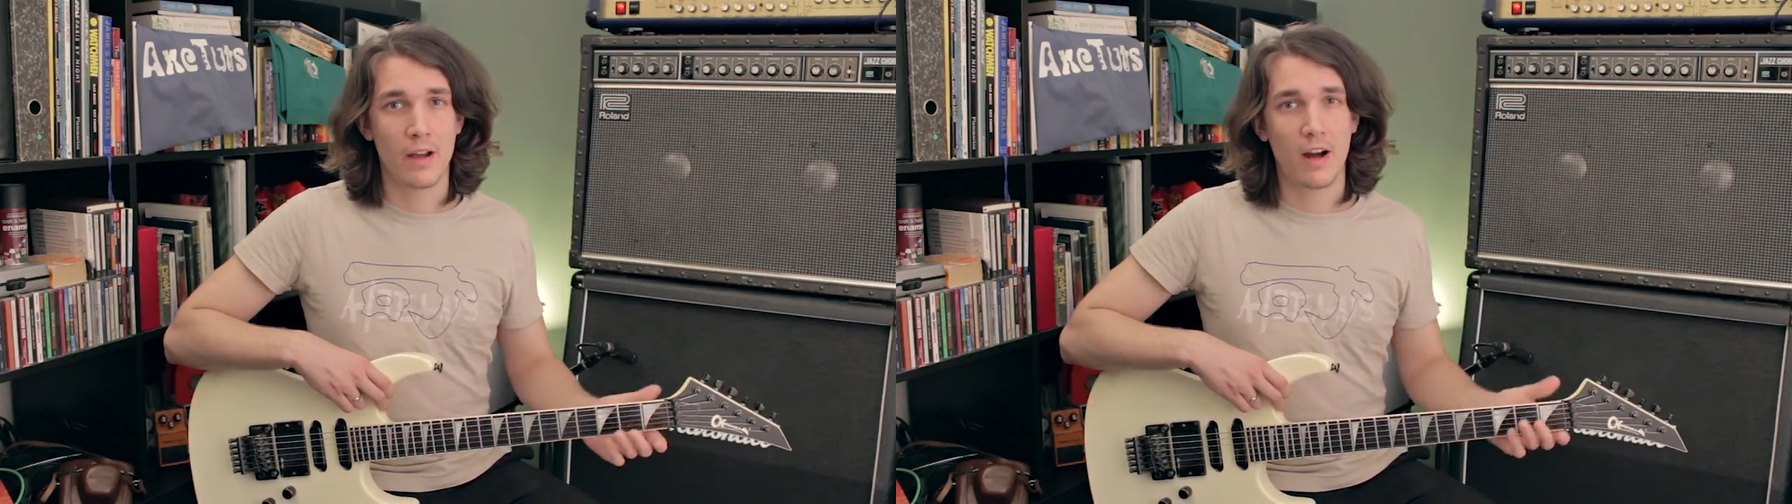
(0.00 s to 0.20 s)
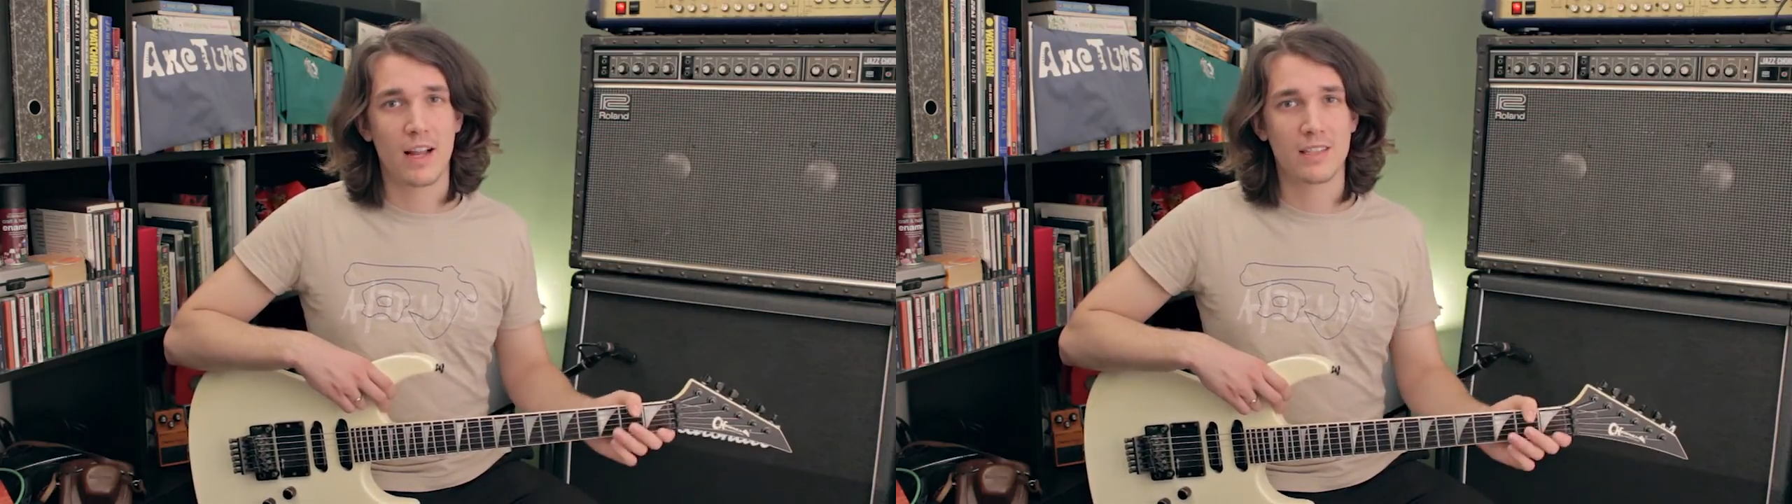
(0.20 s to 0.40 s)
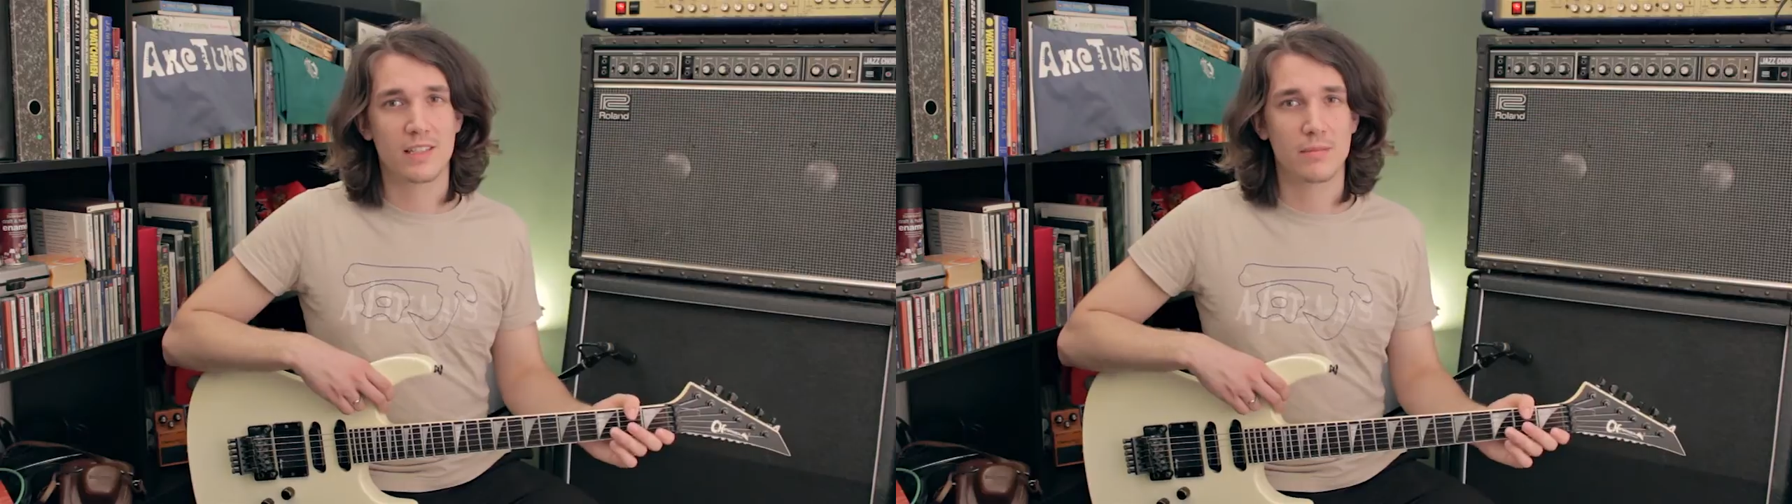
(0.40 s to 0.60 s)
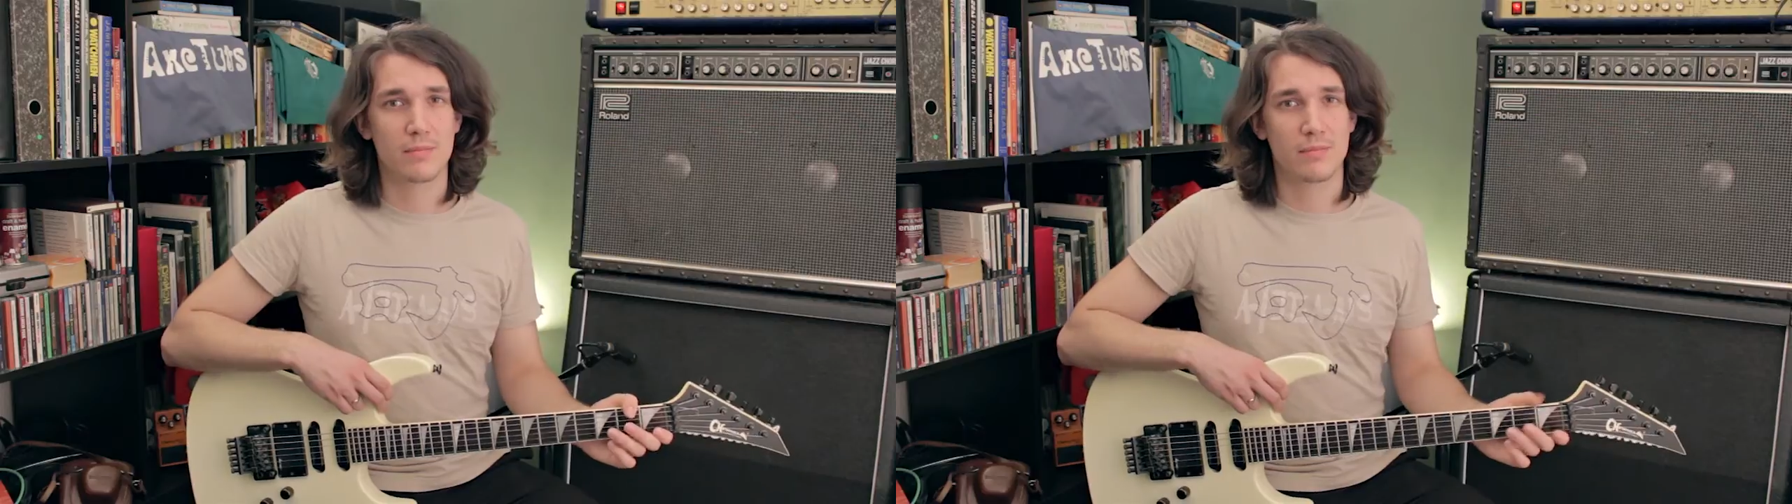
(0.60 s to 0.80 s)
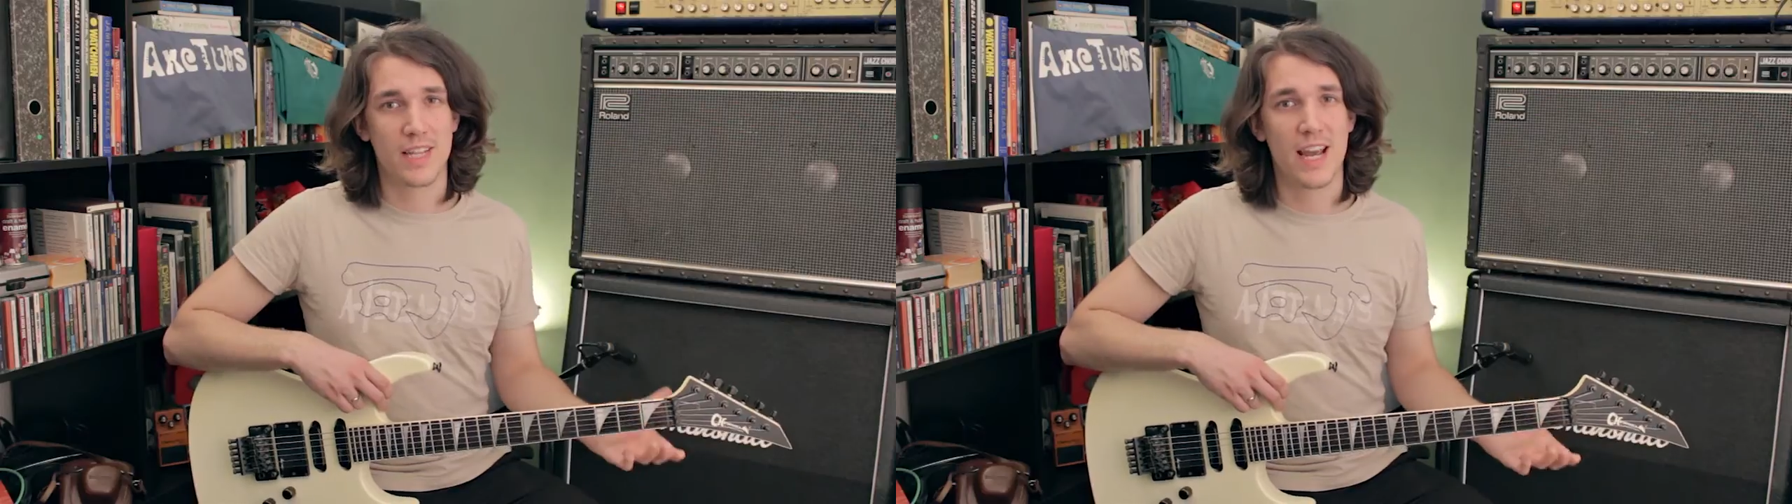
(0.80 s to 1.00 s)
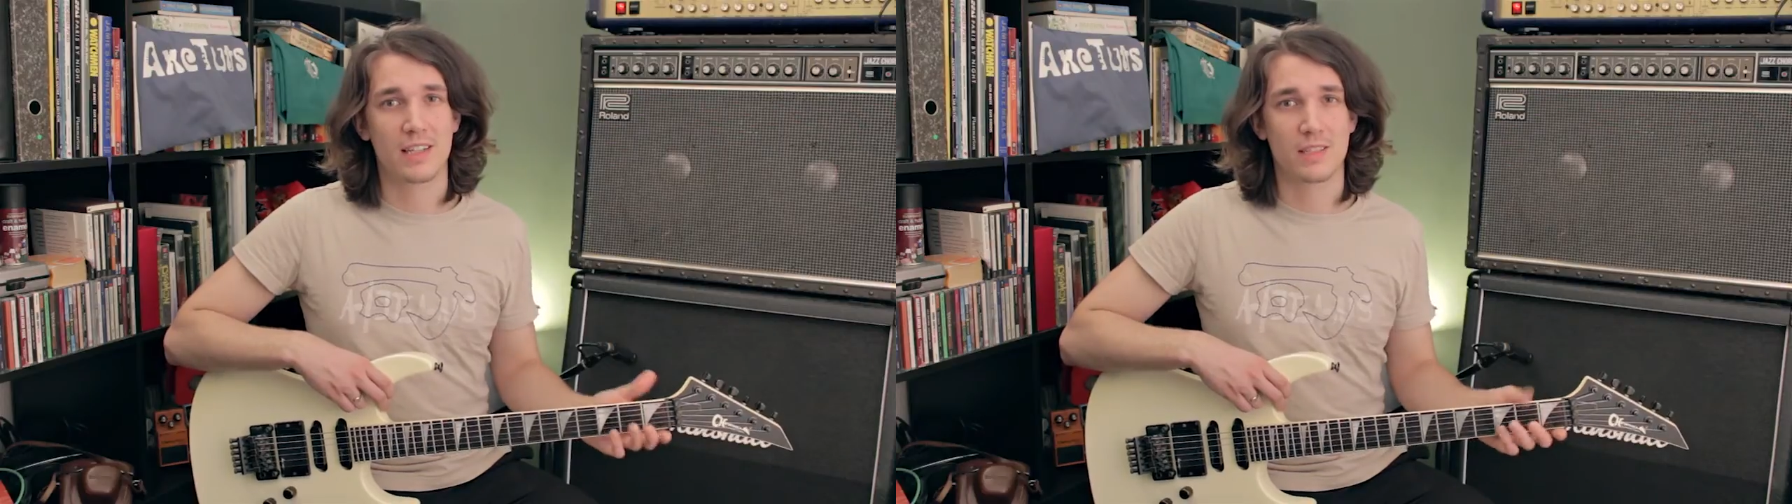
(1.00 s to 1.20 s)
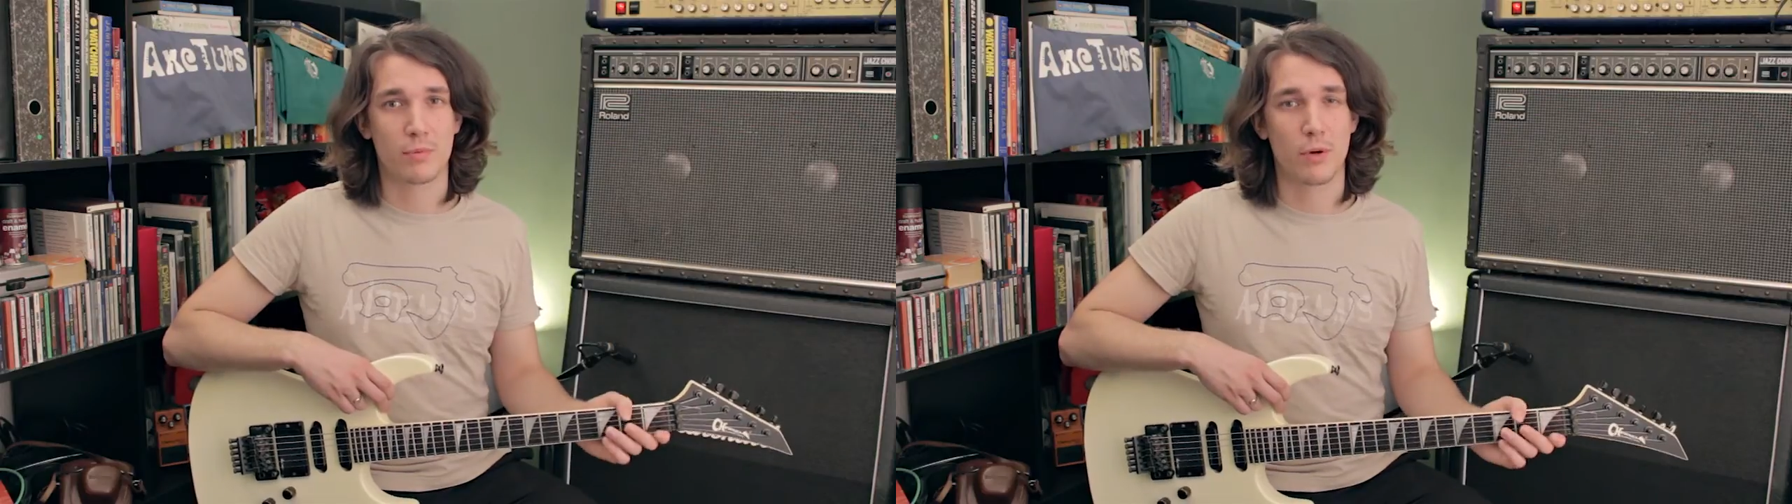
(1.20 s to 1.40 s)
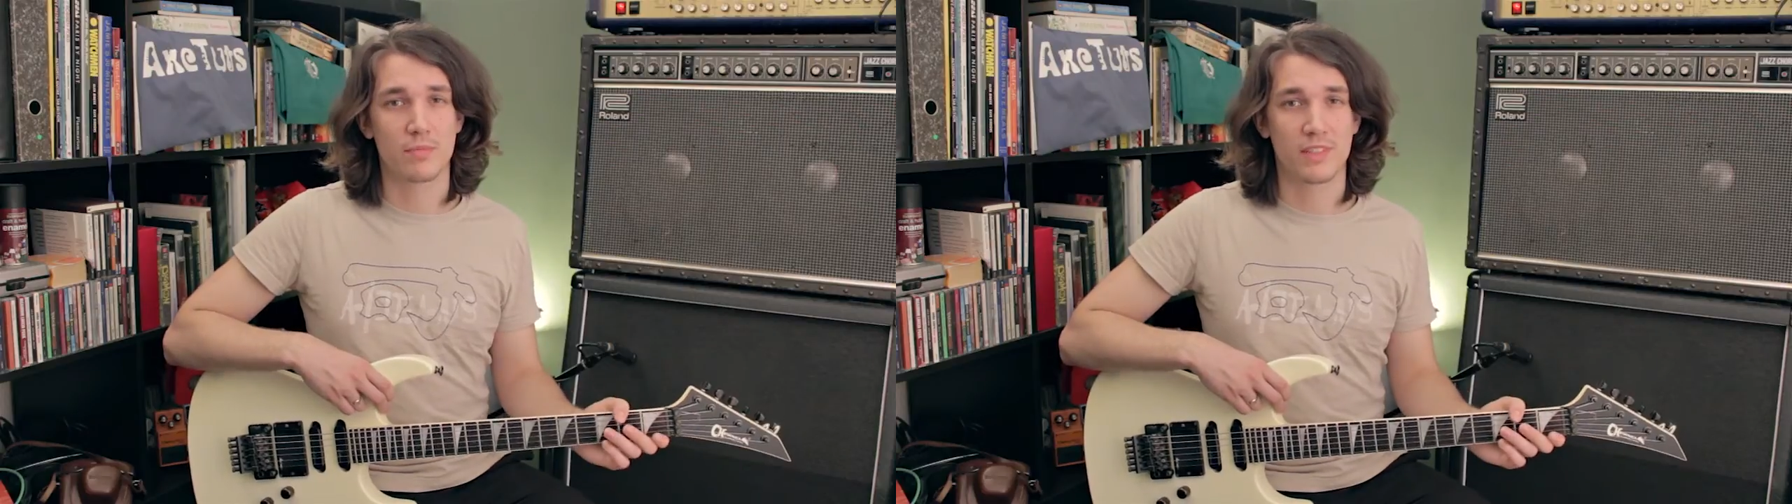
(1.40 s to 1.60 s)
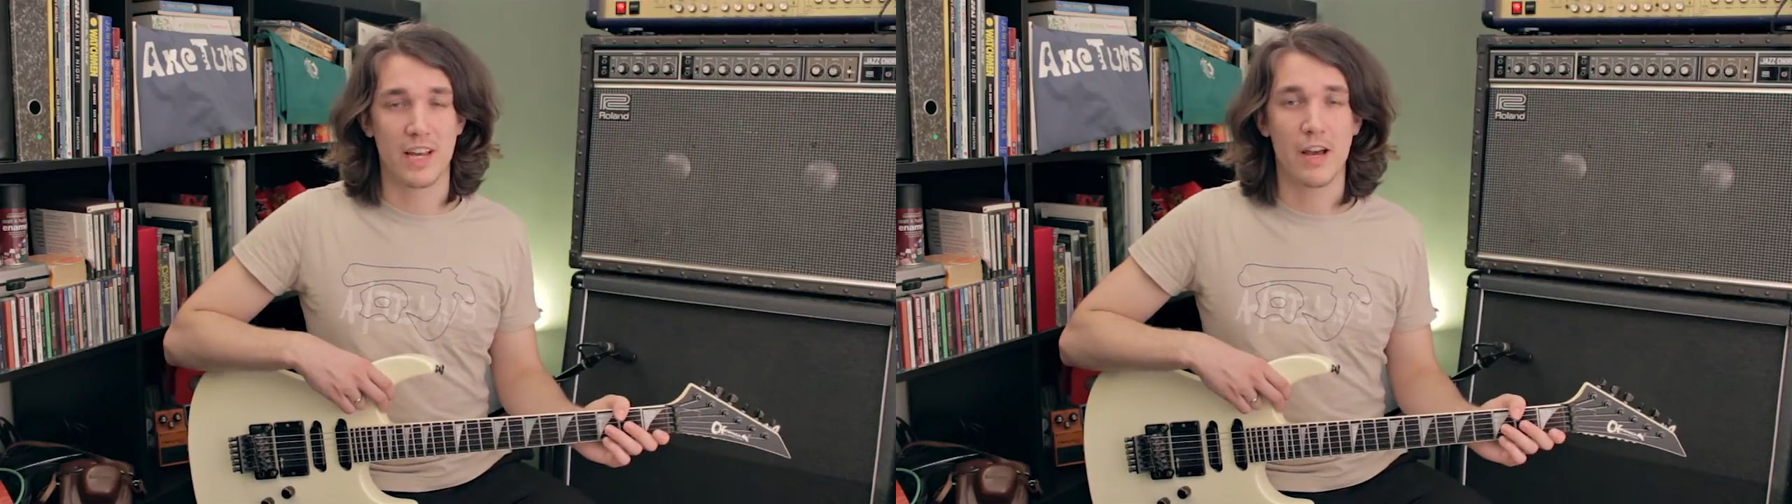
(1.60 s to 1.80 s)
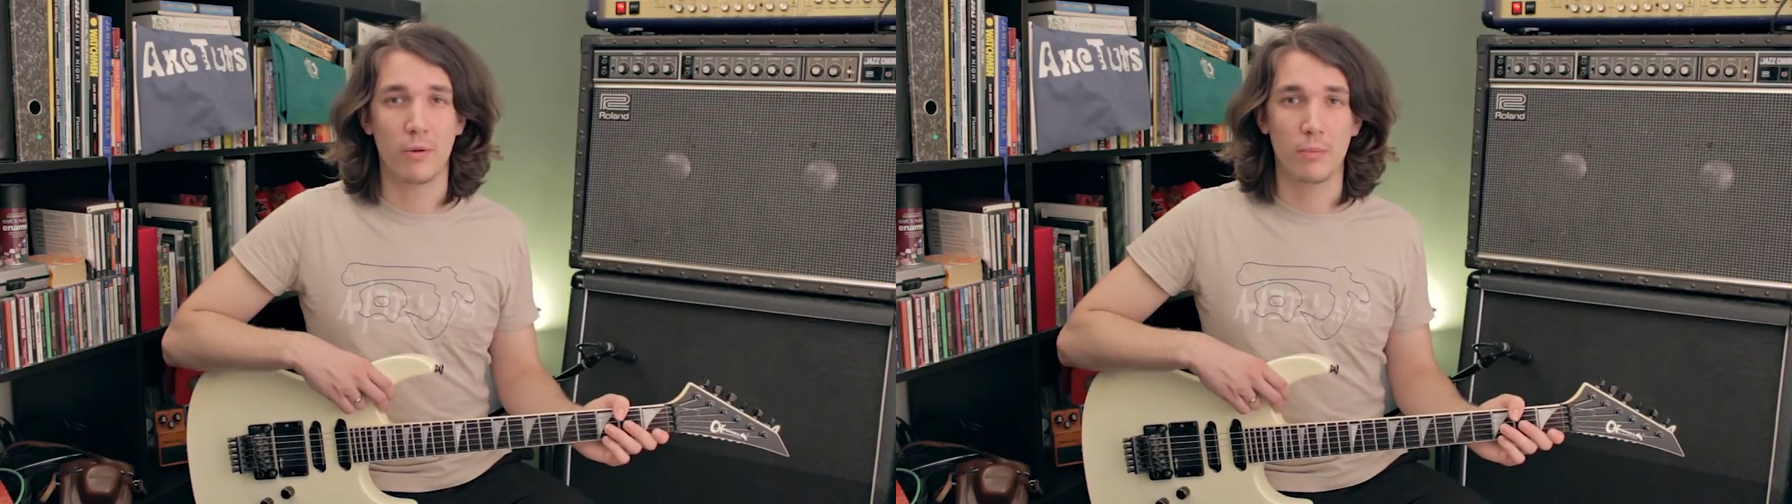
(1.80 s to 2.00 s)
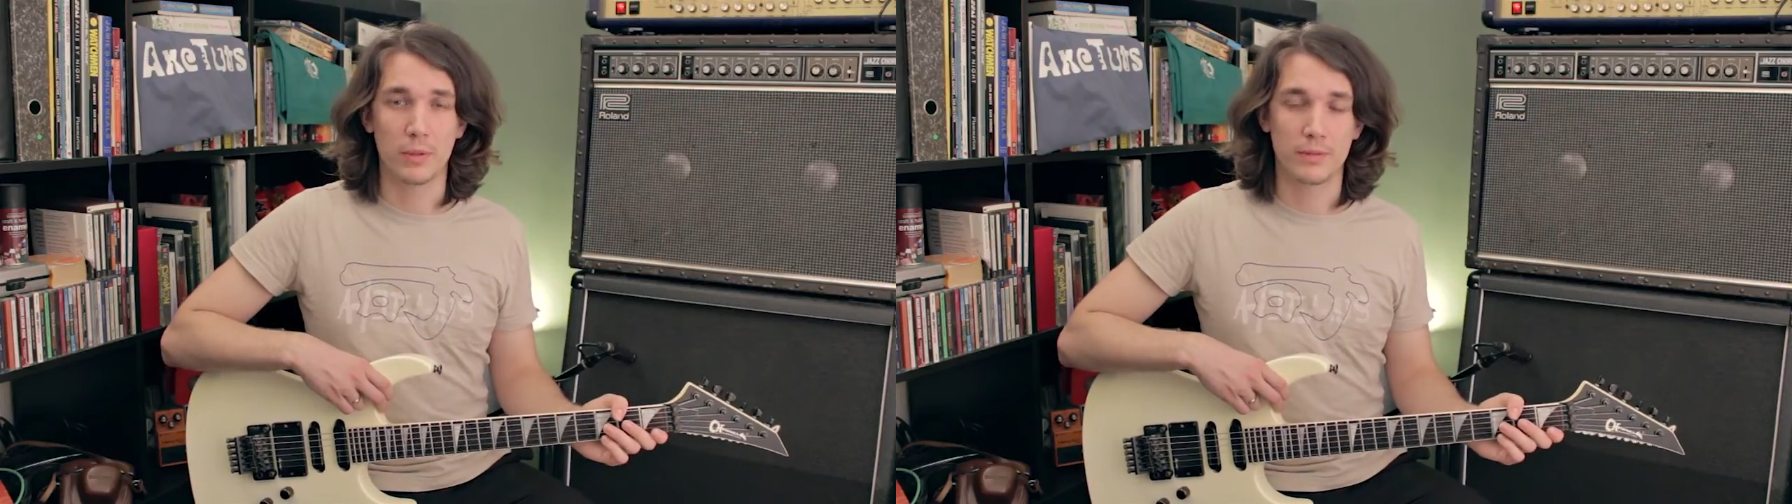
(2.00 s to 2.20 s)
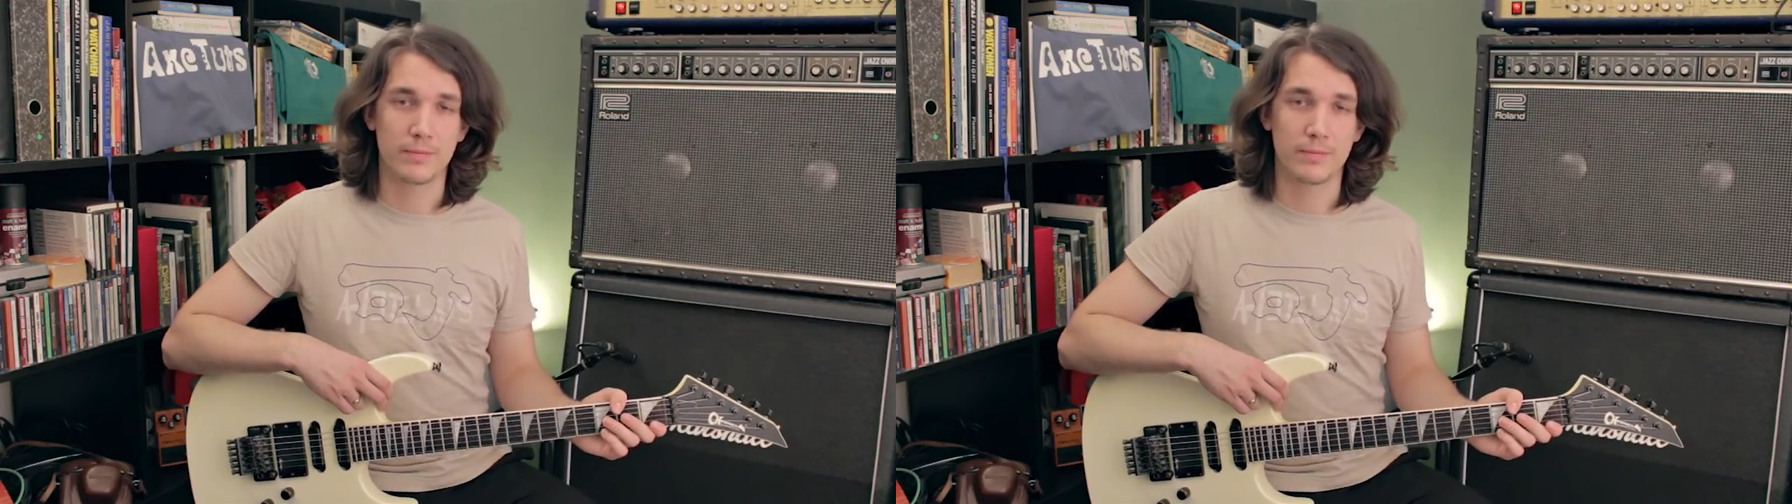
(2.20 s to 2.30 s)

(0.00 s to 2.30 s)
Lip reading: I'll add some text prompts to help.